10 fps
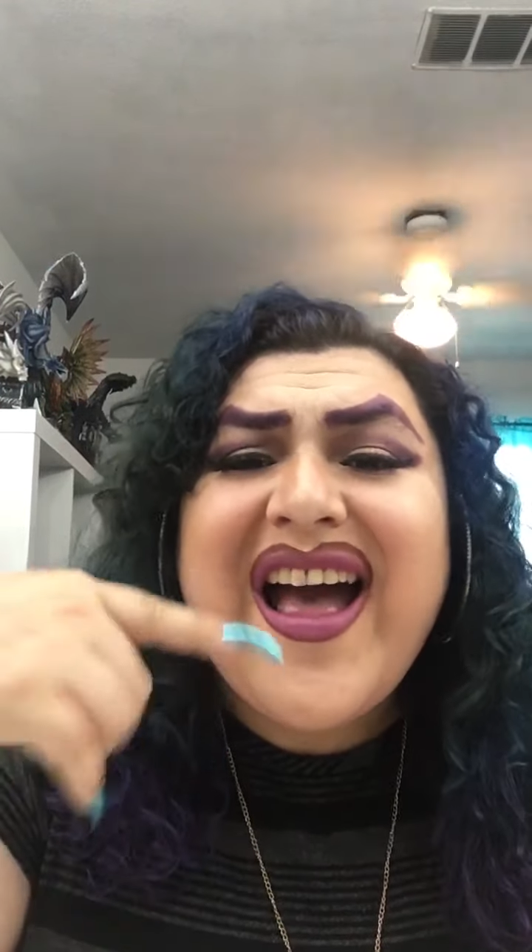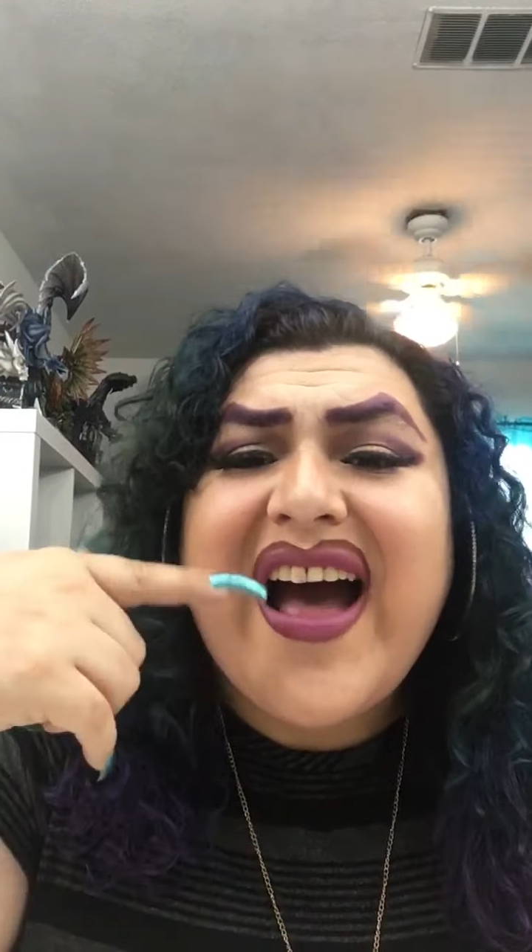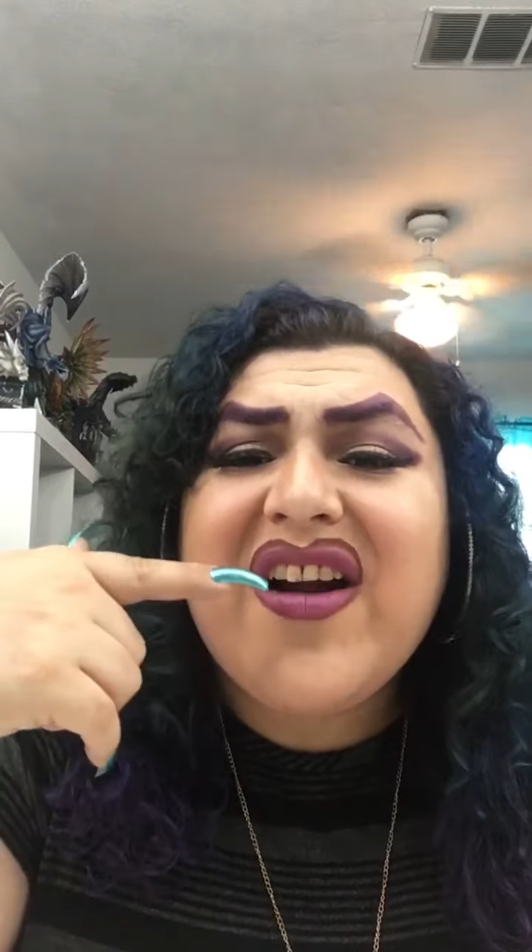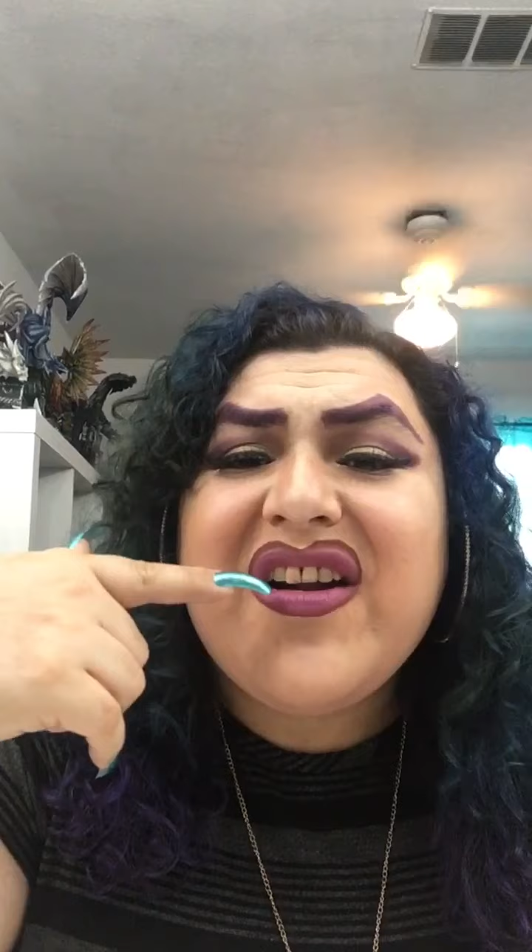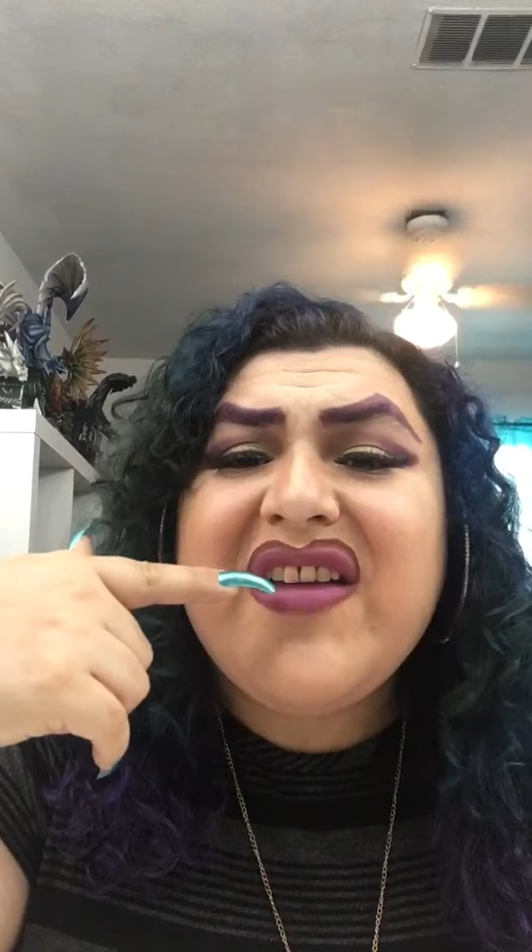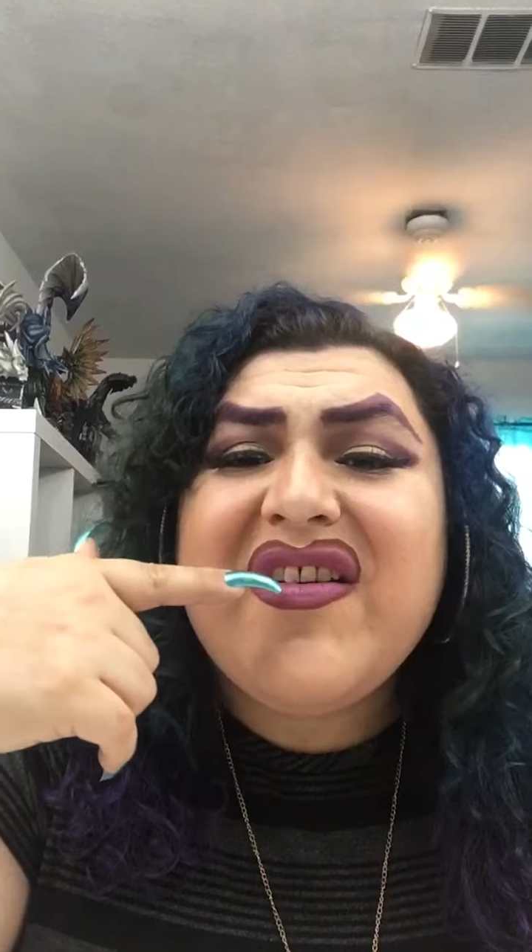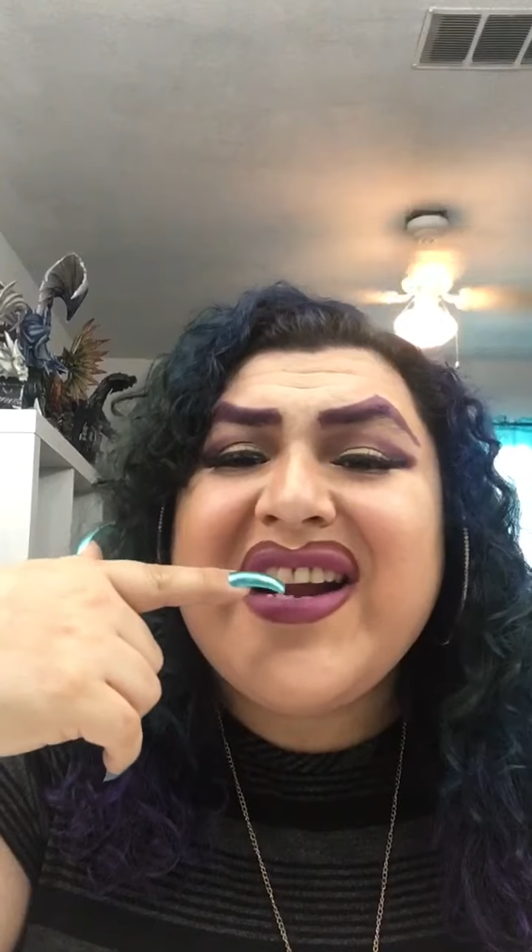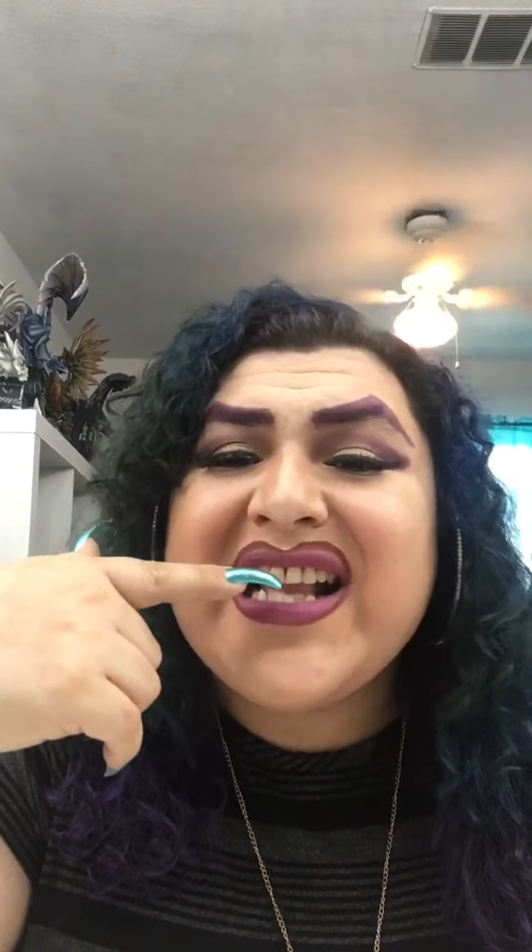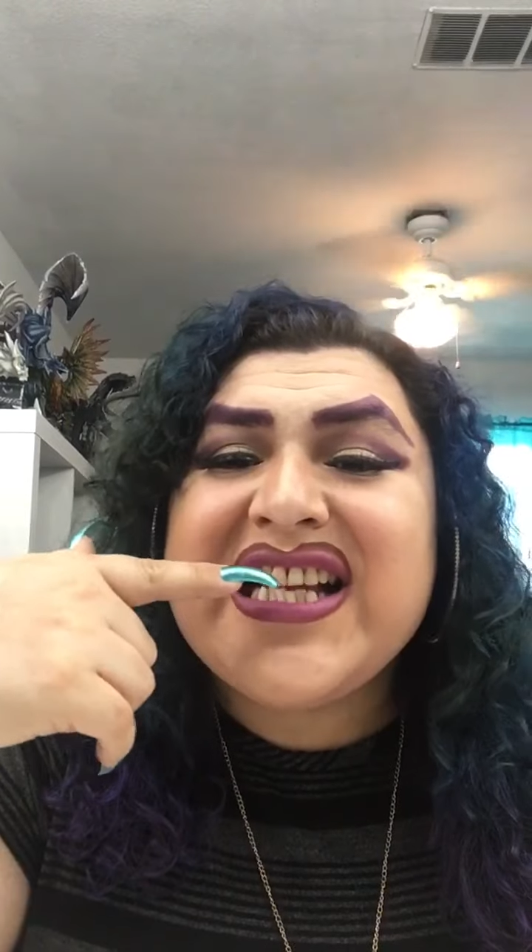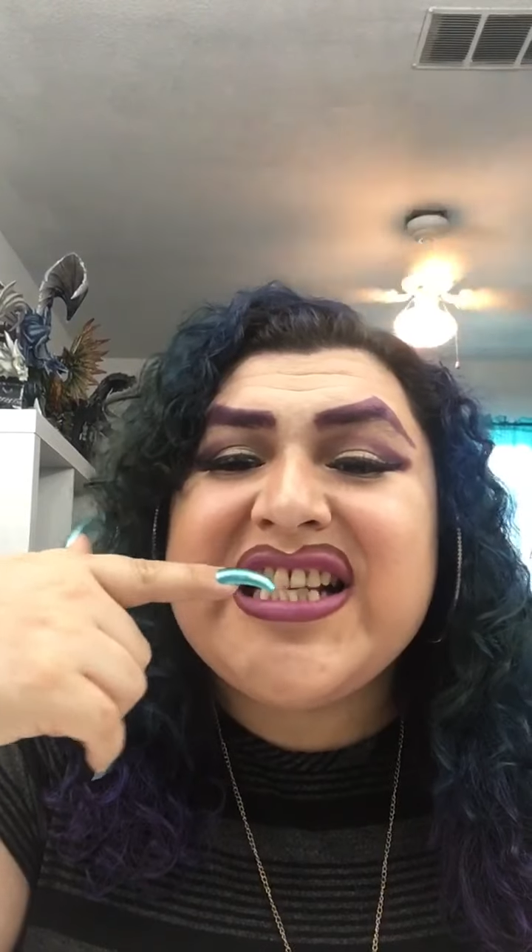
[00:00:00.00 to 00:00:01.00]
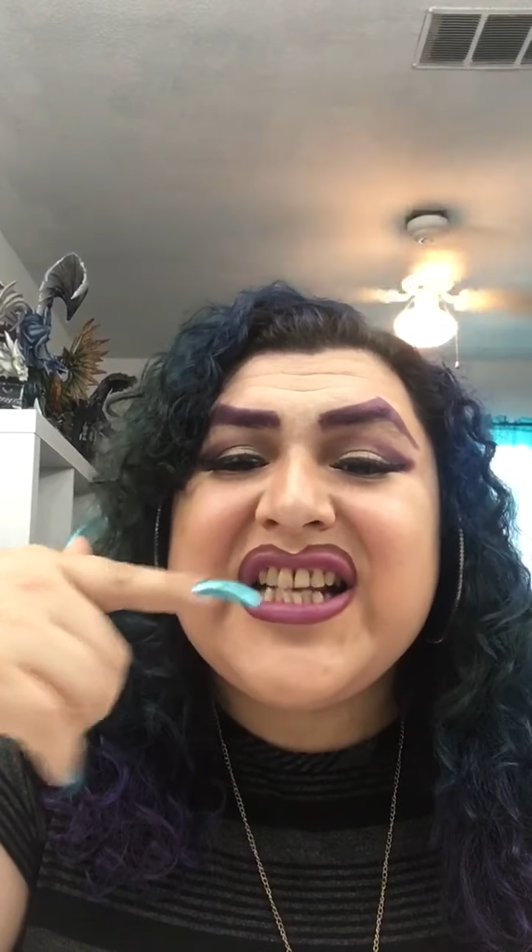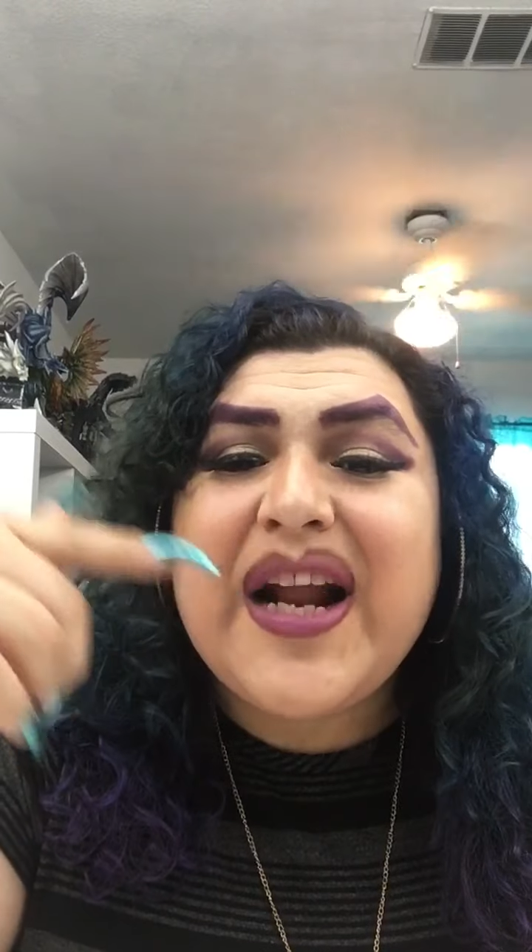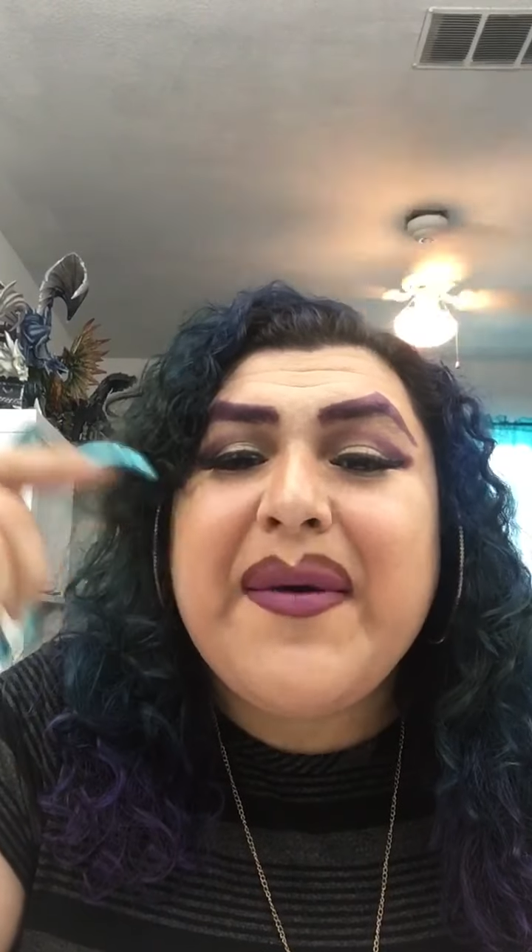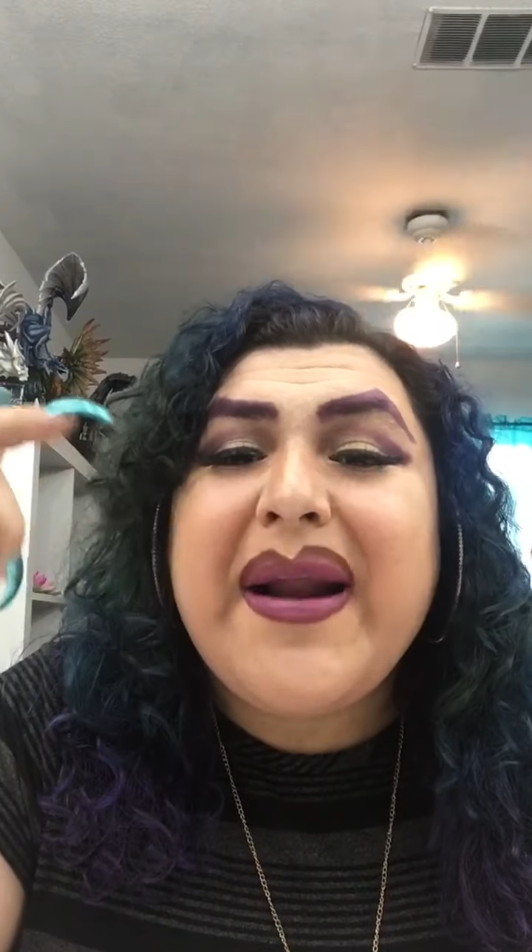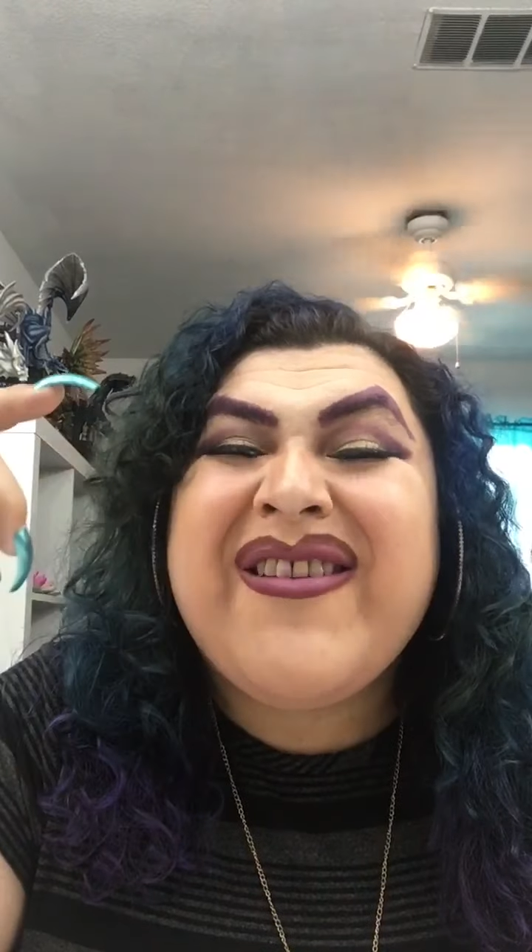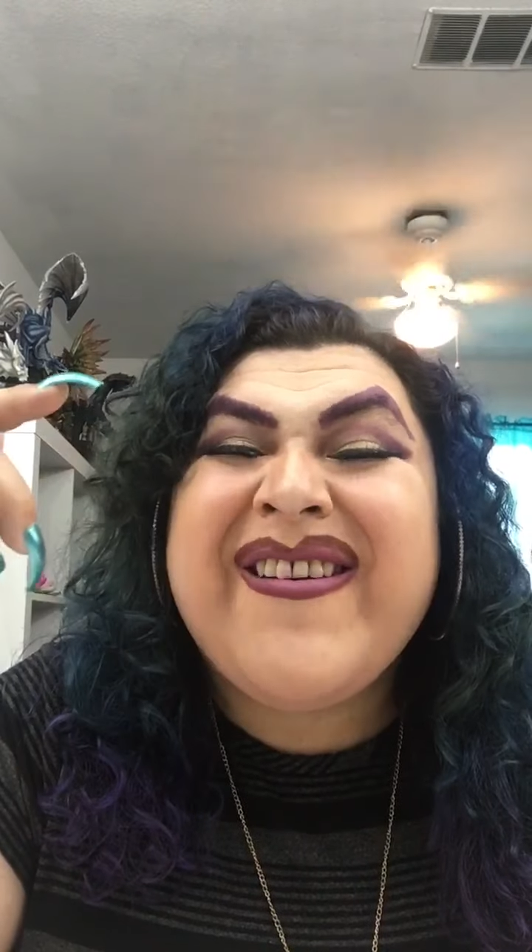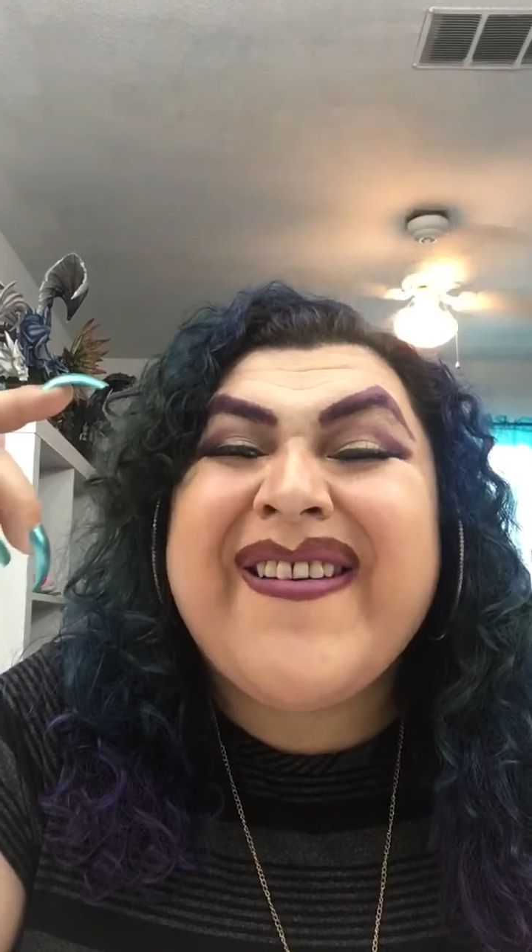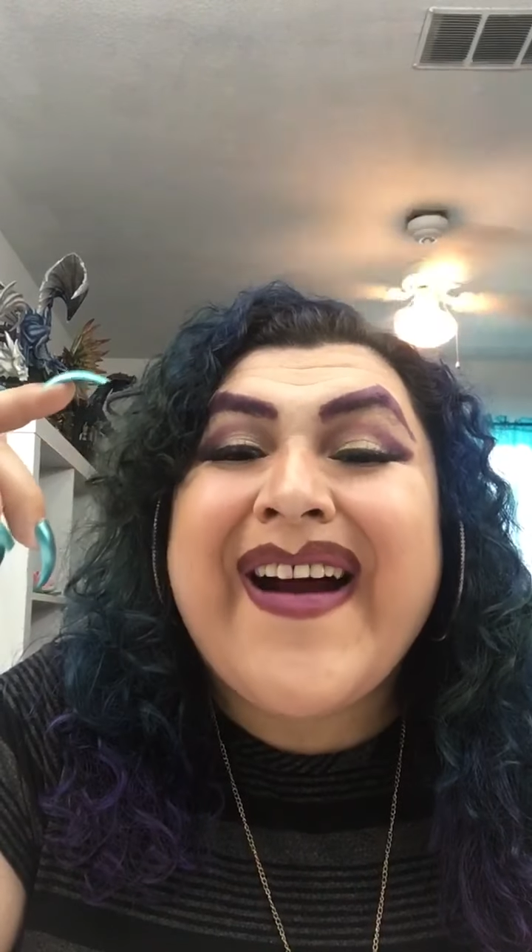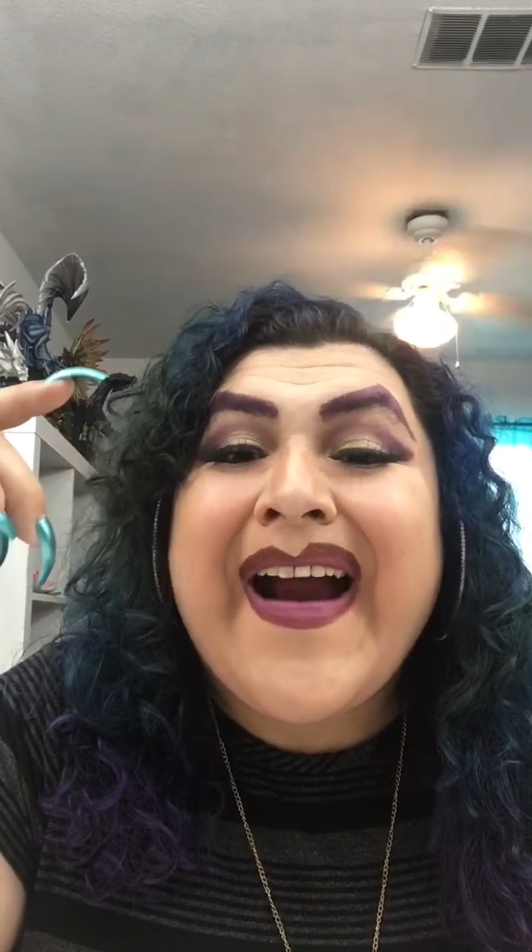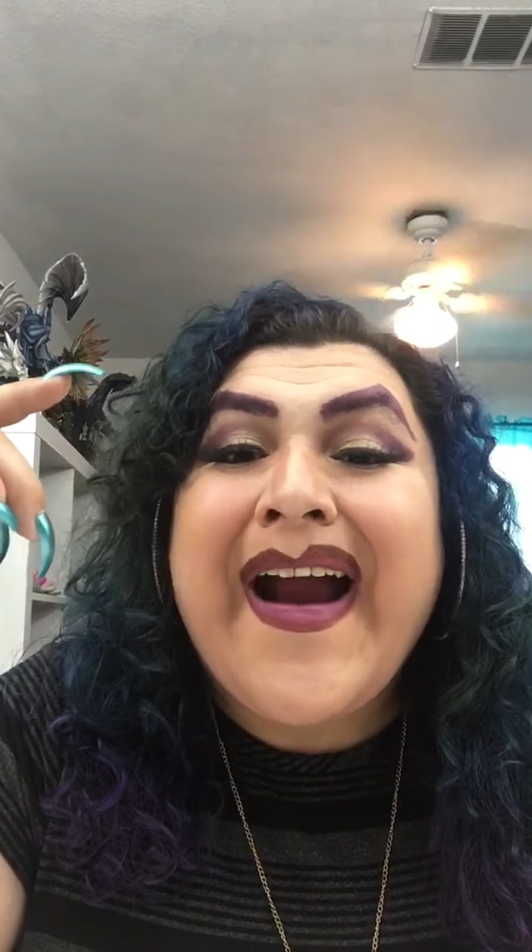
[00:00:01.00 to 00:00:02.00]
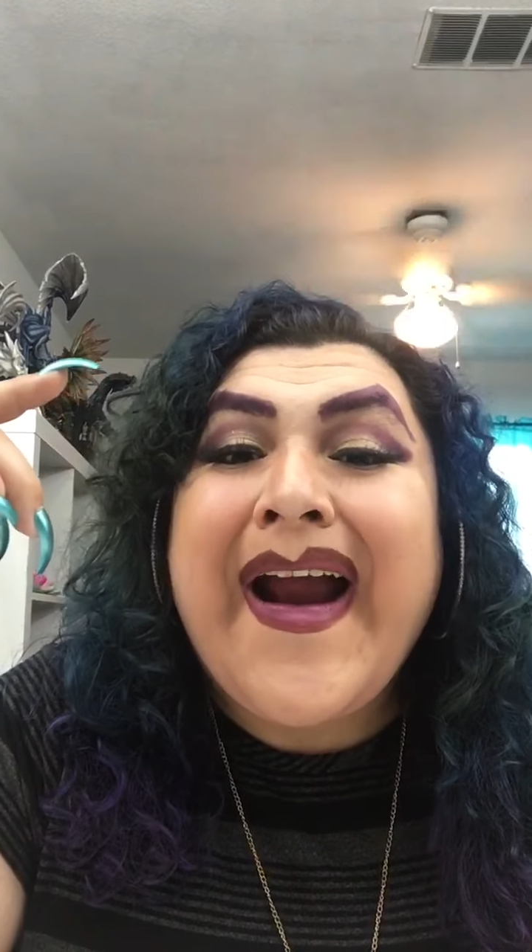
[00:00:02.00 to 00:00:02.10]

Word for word: I don't even want to touch it. I want to hurt her.